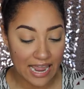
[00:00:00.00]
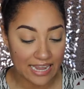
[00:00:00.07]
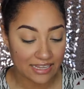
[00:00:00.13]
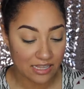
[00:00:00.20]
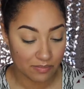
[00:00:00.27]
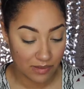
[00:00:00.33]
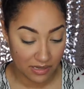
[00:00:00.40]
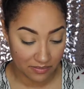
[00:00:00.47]

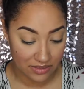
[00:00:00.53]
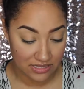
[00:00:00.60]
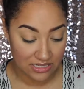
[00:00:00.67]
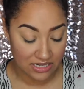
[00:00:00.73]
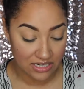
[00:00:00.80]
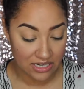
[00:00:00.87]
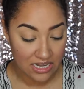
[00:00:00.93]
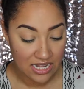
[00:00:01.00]
highly
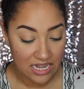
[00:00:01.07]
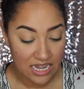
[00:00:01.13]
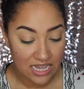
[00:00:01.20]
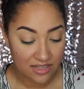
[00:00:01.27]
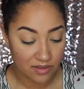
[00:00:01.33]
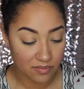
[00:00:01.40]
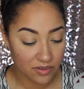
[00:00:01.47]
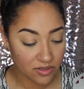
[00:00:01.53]
pigmented.
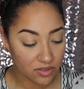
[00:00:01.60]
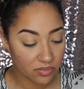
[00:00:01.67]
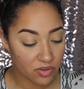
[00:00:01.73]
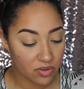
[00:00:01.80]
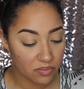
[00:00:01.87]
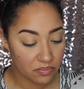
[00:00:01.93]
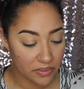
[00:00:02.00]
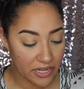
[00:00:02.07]
The
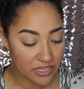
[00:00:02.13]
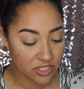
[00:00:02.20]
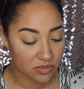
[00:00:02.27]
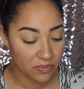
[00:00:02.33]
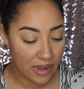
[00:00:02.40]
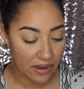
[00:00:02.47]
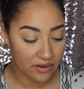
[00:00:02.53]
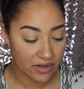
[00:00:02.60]
buildable
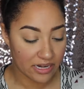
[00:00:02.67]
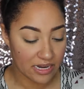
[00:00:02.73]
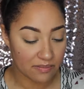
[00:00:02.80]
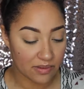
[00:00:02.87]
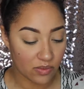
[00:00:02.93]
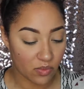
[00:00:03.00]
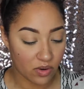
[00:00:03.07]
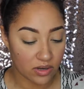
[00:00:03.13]
blush powder
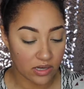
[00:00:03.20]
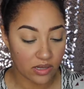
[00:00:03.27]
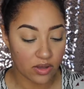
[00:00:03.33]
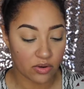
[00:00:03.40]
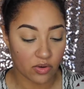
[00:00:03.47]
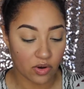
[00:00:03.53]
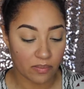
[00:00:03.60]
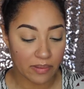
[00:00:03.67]
can be worn
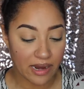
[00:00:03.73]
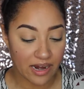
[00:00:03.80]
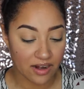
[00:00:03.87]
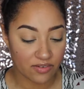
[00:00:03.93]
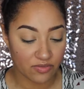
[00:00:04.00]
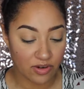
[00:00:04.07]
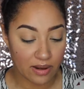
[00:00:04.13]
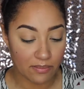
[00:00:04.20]
alone or
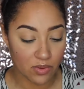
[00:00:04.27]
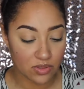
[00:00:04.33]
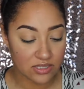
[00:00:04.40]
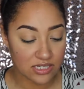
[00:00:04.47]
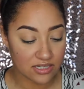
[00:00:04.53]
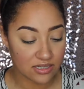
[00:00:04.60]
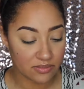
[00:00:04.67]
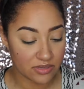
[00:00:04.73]
paired for a
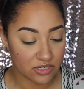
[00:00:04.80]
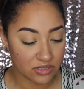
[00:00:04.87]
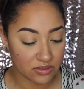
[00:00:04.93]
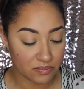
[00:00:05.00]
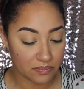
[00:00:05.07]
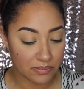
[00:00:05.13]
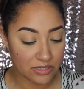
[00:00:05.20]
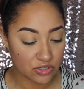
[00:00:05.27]

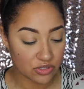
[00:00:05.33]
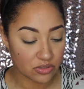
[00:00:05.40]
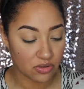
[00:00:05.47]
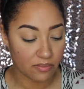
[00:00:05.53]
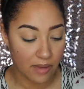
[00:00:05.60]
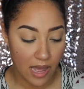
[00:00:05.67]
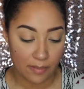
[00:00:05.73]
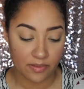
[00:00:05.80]

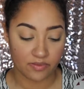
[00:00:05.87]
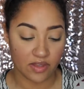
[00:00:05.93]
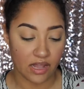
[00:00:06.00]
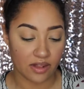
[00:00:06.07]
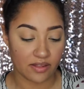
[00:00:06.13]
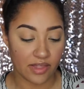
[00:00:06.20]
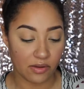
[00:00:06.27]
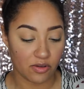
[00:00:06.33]
multi-dimensional pop of
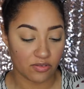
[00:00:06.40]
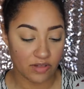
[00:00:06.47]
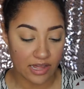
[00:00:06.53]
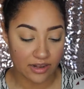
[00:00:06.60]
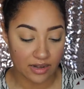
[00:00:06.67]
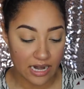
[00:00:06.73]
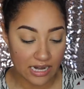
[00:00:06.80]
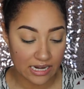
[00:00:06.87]
color that will
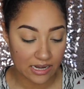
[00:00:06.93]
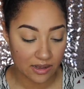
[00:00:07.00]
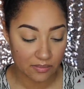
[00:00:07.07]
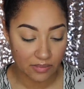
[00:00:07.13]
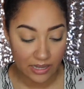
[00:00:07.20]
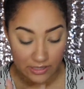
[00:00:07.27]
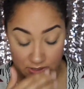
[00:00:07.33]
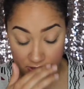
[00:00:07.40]
flatter any
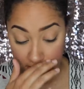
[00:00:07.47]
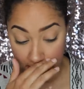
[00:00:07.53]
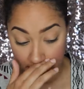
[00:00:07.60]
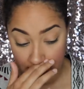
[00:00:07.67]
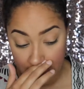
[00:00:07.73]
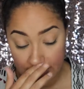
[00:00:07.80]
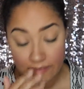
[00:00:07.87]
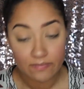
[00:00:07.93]
complexion.
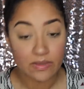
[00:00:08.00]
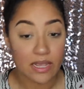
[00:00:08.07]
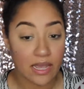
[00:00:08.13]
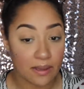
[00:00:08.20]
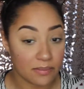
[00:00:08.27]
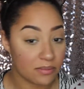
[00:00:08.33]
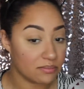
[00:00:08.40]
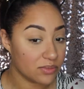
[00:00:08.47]

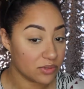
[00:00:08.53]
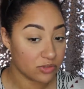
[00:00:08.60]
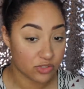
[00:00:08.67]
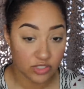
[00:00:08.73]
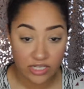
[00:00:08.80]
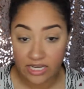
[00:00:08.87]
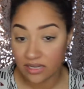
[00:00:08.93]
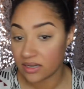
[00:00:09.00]

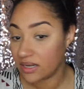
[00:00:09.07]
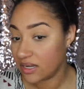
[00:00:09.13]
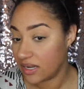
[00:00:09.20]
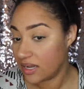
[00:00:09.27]
Bullshit.